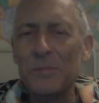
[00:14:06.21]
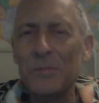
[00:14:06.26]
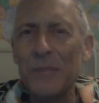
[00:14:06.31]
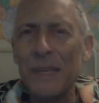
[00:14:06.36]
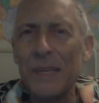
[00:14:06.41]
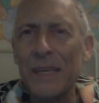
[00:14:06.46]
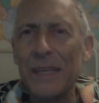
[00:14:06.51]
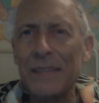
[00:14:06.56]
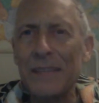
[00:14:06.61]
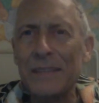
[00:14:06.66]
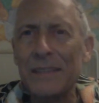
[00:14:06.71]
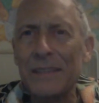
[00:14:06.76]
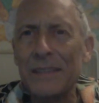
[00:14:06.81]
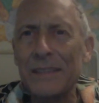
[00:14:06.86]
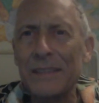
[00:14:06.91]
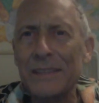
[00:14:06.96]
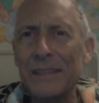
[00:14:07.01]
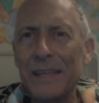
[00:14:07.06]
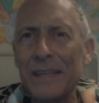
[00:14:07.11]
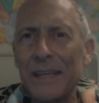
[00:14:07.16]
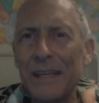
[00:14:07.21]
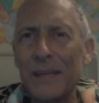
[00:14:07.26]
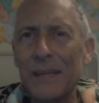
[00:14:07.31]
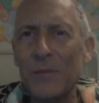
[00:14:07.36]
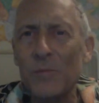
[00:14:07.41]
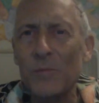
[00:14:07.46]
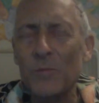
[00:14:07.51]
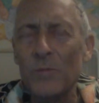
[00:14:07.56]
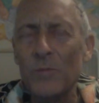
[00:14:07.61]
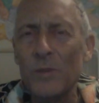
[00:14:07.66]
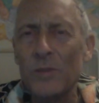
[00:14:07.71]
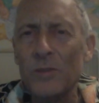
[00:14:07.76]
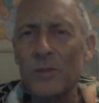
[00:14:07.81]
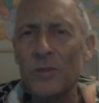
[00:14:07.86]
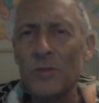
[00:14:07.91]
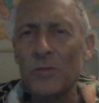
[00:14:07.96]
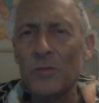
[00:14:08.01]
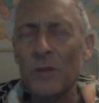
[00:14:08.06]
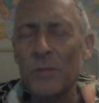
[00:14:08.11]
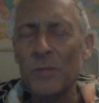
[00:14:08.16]
and then
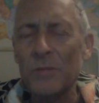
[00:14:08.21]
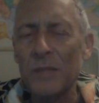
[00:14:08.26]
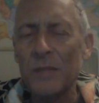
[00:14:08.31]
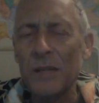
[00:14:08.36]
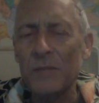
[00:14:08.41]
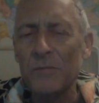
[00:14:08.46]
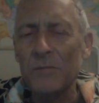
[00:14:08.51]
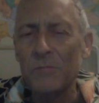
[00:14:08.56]
once Trump got